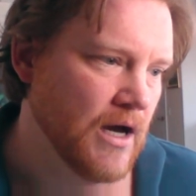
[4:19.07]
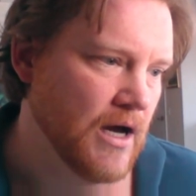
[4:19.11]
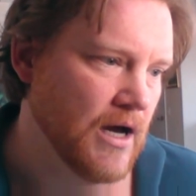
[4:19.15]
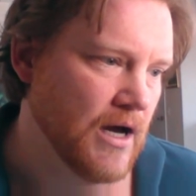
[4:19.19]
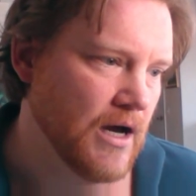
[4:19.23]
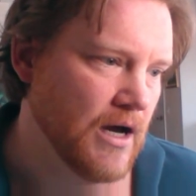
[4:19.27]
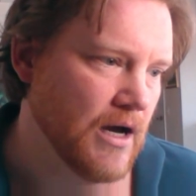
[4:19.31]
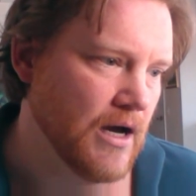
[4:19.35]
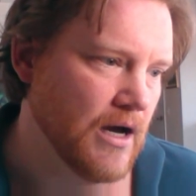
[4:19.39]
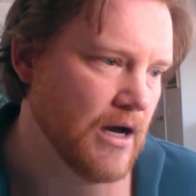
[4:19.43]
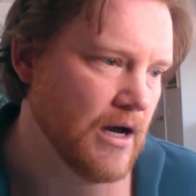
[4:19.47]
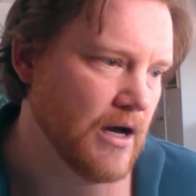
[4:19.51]

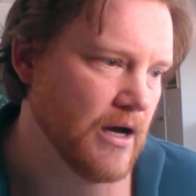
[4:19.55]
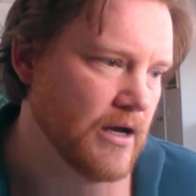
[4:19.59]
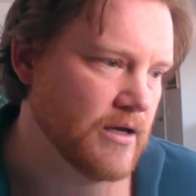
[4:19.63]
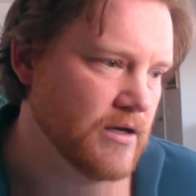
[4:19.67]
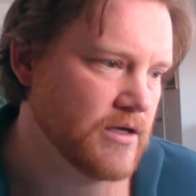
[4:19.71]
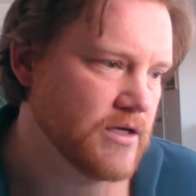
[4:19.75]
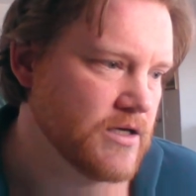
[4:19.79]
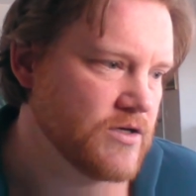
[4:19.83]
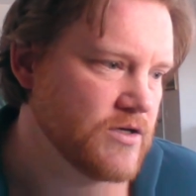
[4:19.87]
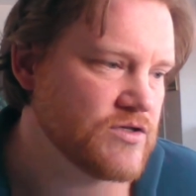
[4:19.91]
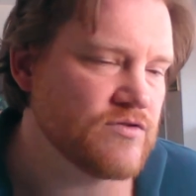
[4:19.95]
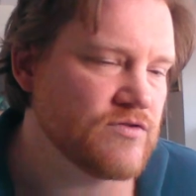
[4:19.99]
a
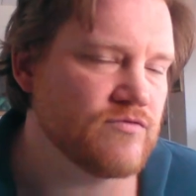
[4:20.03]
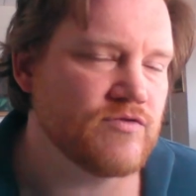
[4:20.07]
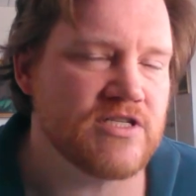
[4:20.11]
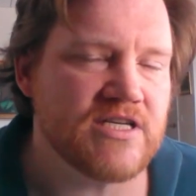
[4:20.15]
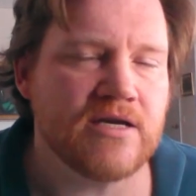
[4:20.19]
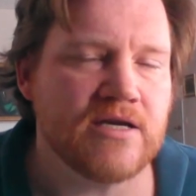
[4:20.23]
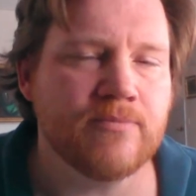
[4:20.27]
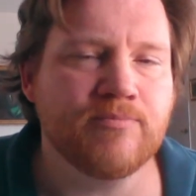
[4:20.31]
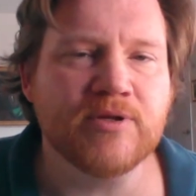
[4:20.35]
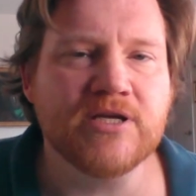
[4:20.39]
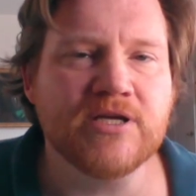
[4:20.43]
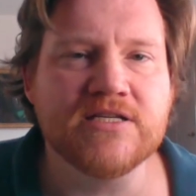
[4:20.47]

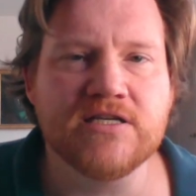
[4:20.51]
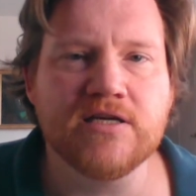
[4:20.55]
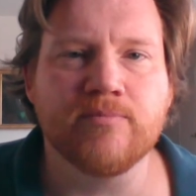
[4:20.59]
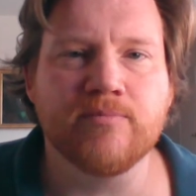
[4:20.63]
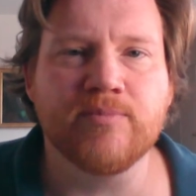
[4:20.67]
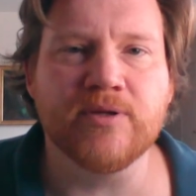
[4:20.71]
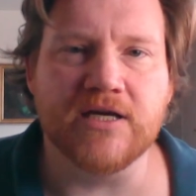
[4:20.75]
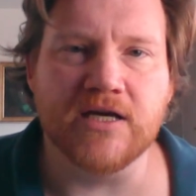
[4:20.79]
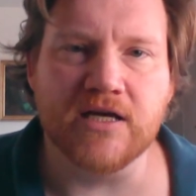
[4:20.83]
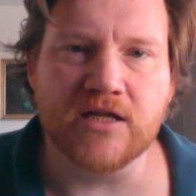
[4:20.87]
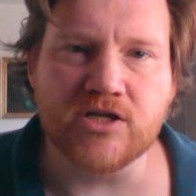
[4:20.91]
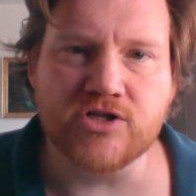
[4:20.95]
deeply,
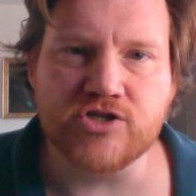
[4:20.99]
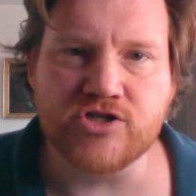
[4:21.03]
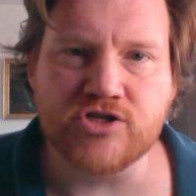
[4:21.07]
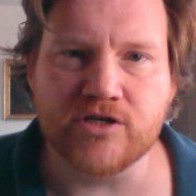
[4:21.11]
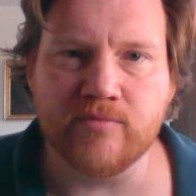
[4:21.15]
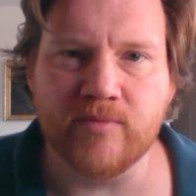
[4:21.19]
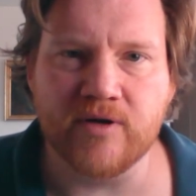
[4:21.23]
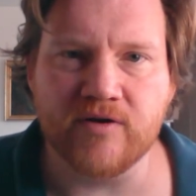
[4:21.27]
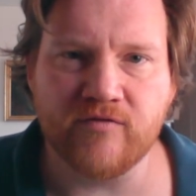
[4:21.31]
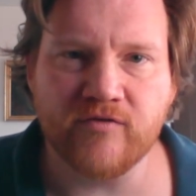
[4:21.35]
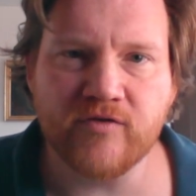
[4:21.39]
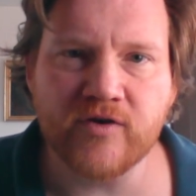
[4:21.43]
deeply
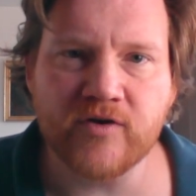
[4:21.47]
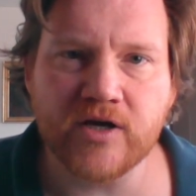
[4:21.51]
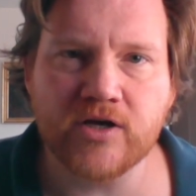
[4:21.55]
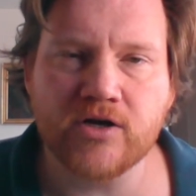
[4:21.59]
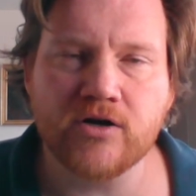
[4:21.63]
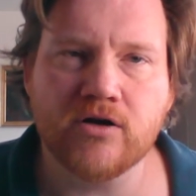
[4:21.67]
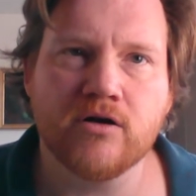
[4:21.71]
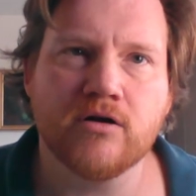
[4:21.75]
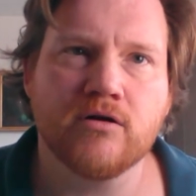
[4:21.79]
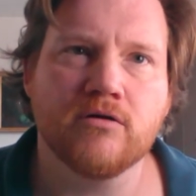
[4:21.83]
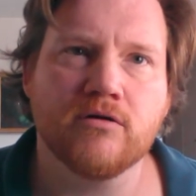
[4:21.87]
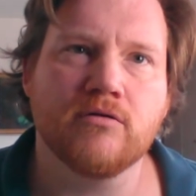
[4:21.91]
illegitimate
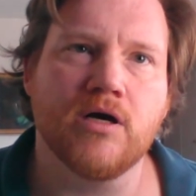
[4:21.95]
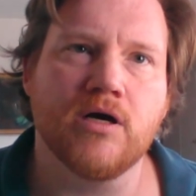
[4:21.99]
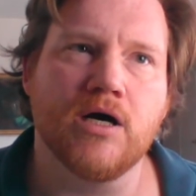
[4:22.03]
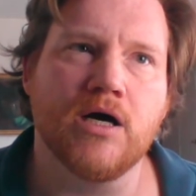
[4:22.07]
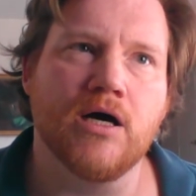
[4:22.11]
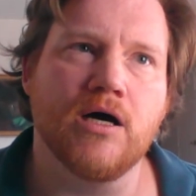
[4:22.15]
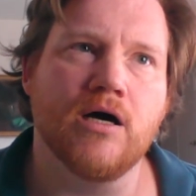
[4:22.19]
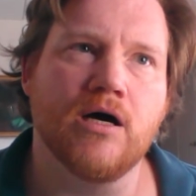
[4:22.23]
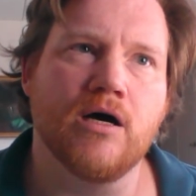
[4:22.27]
figure.